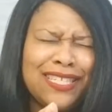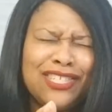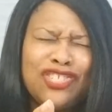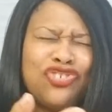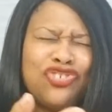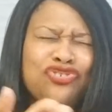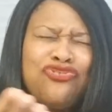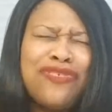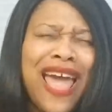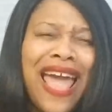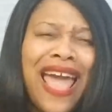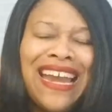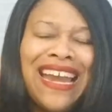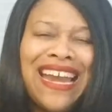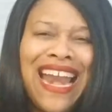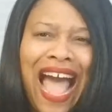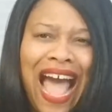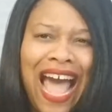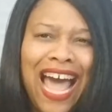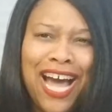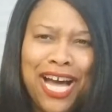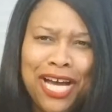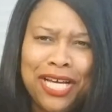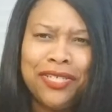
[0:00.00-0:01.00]
Do they
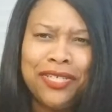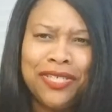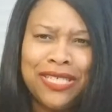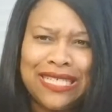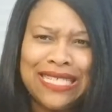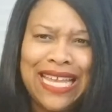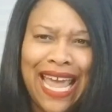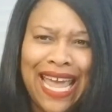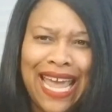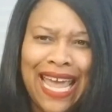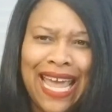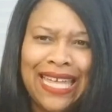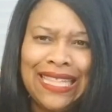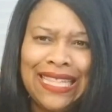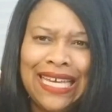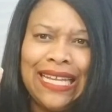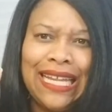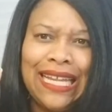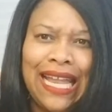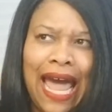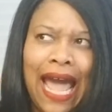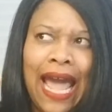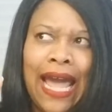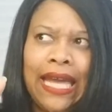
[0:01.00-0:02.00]
not understand
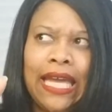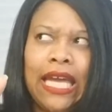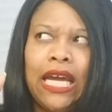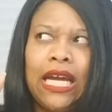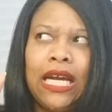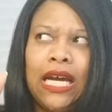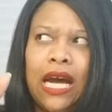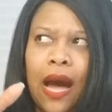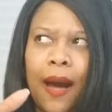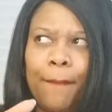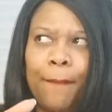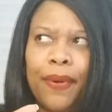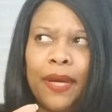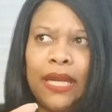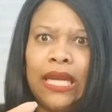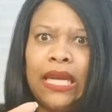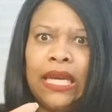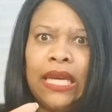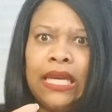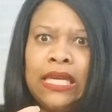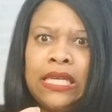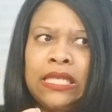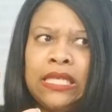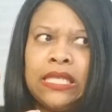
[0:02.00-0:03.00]
that, like,
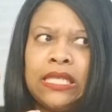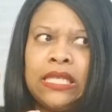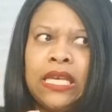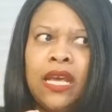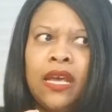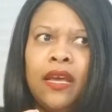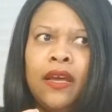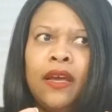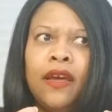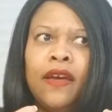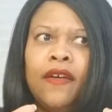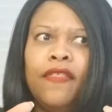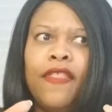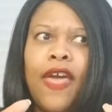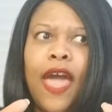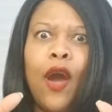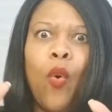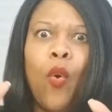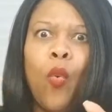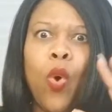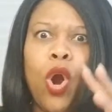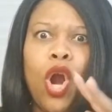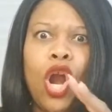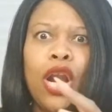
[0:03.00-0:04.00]
companies
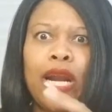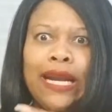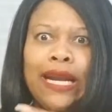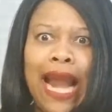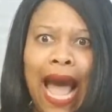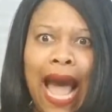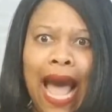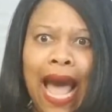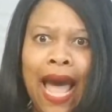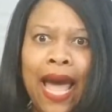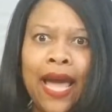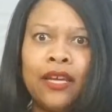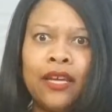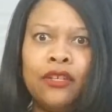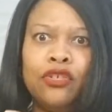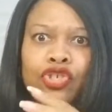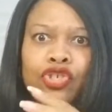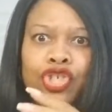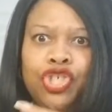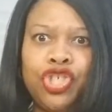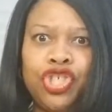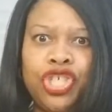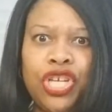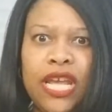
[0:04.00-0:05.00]
that were not
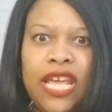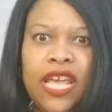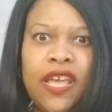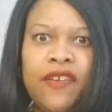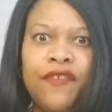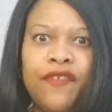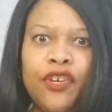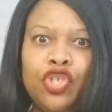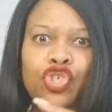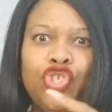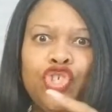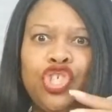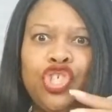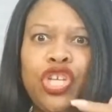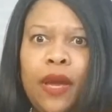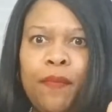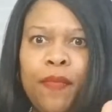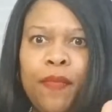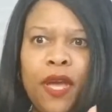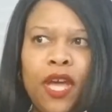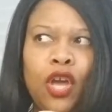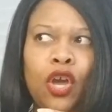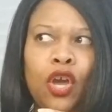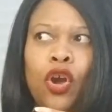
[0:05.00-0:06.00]
sh even
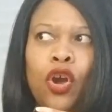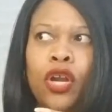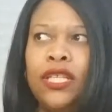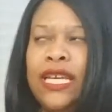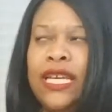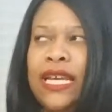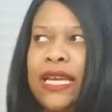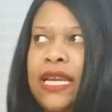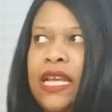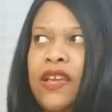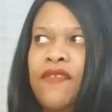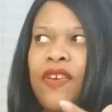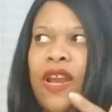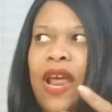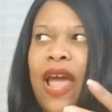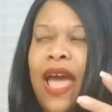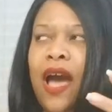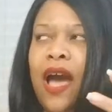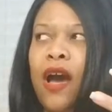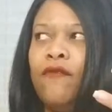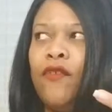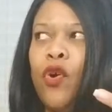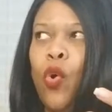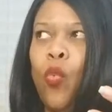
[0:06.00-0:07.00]
shipping or didn't even
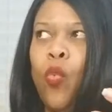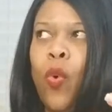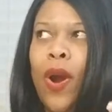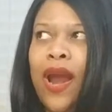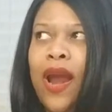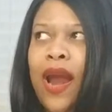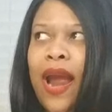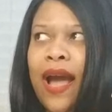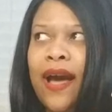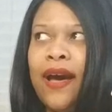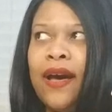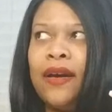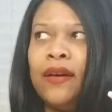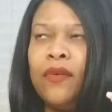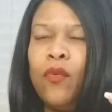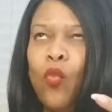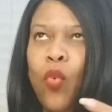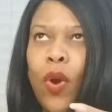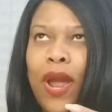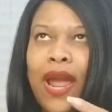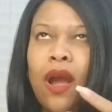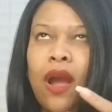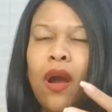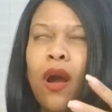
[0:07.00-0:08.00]
have a warehouse,
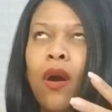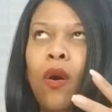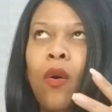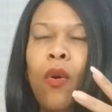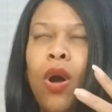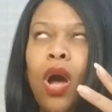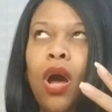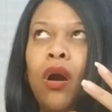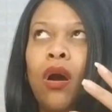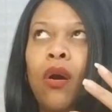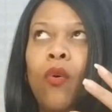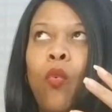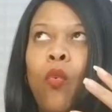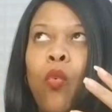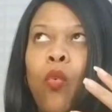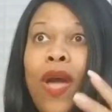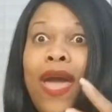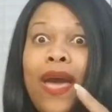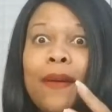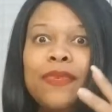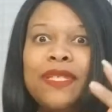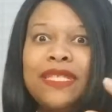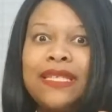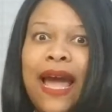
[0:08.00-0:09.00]
we- a
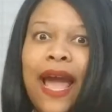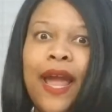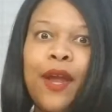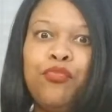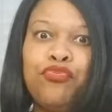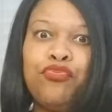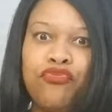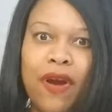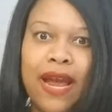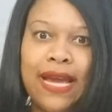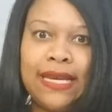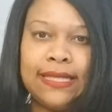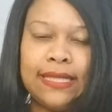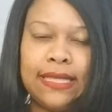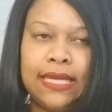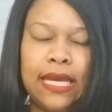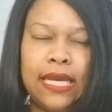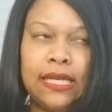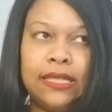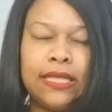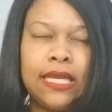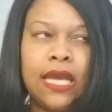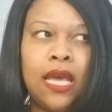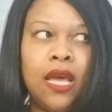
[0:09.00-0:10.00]
website
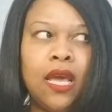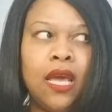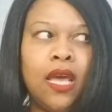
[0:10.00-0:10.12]
presence